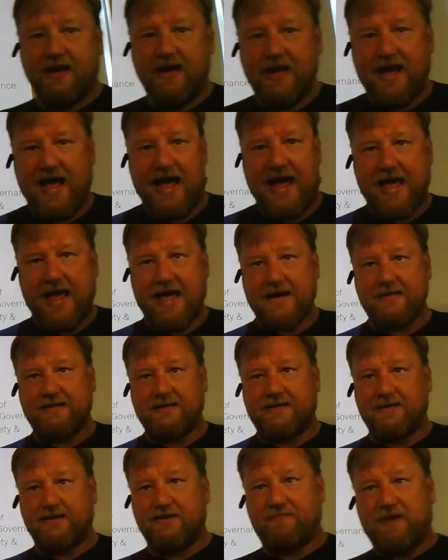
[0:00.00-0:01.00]
And
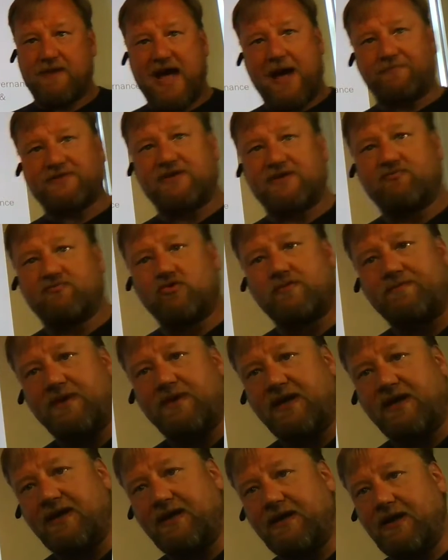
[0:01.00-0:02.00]
perhaps it would
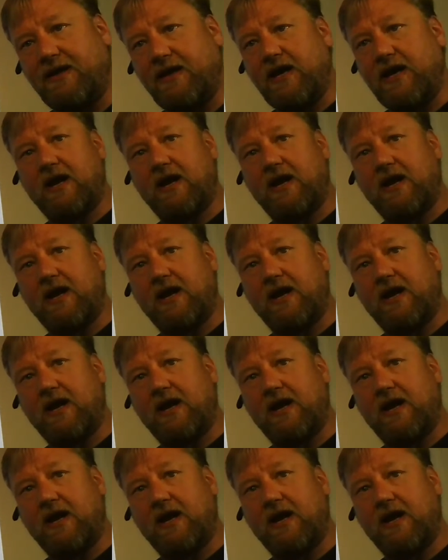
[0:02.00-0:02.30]
be